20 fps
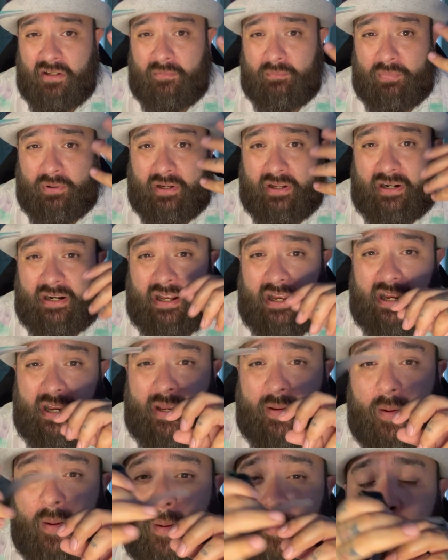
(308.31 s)
but
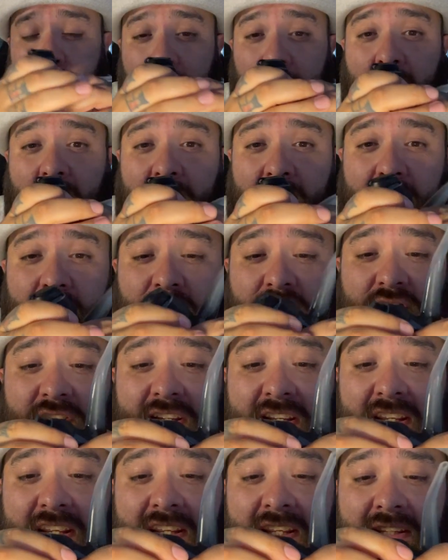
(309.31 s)
I'm
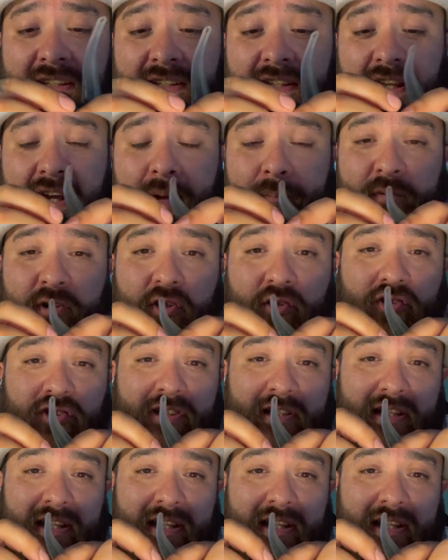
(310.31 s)
usually